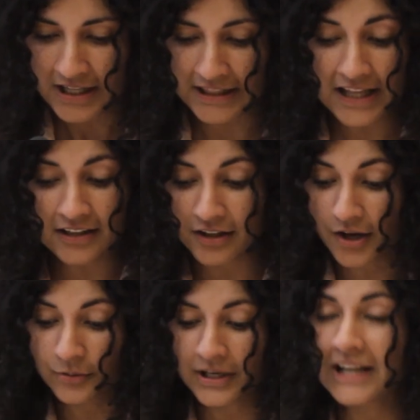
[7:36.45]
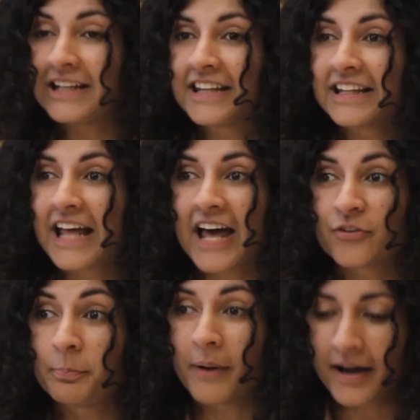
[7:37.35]
let alone anything that has
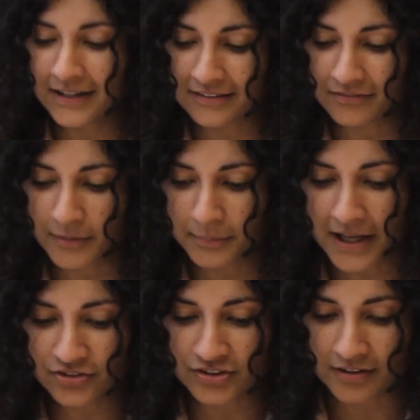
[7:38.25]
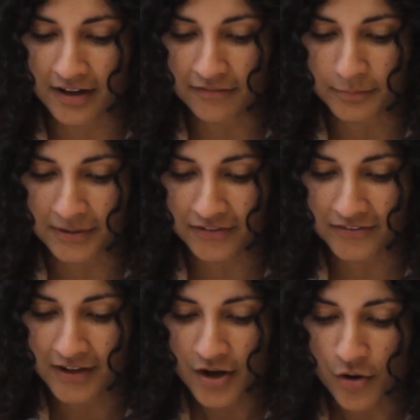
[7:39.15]
buy-in from national
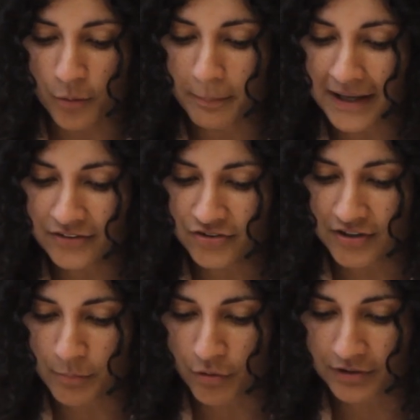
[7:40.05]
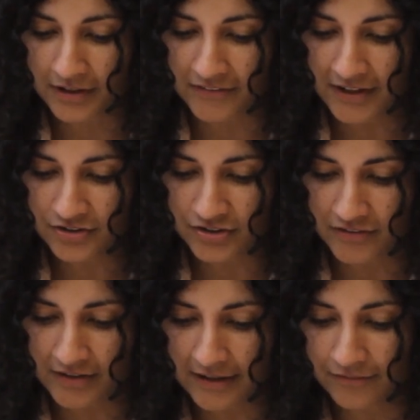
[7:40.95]
governments or mainstream
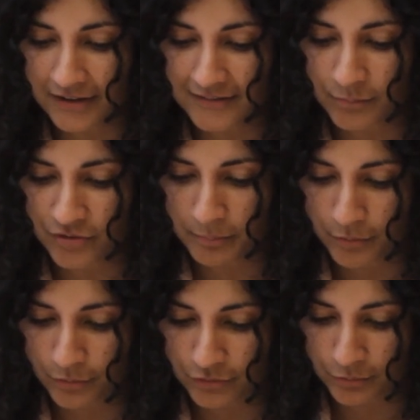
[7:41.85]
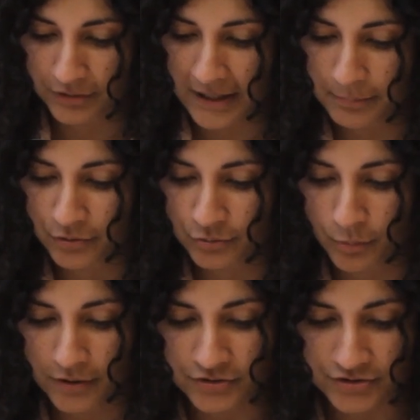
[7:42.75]
organisations like Victim Support or Neighbourhood
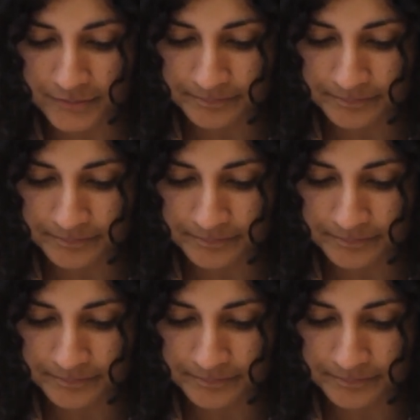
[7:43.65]
Watch.